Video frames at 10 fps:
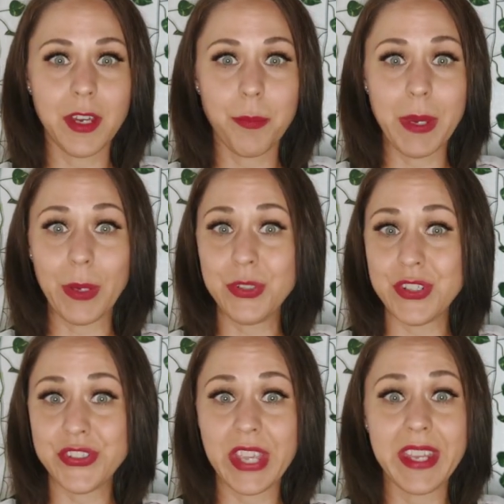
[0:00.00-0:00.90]
about
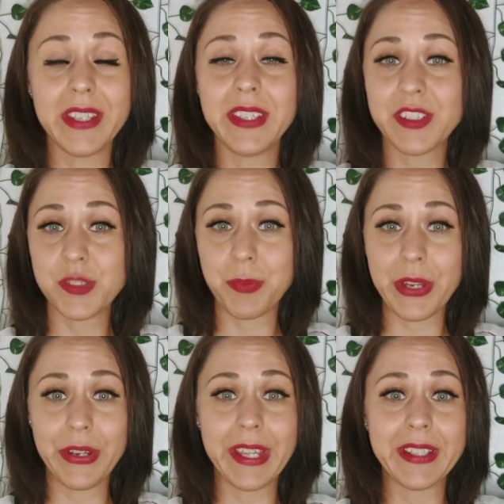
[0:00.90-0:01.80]
just getting the
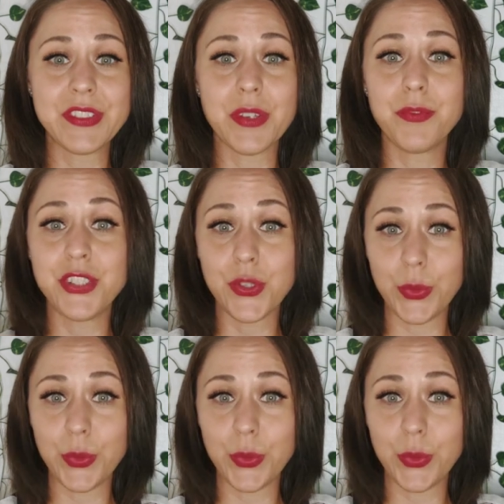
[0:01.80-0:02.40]
experience of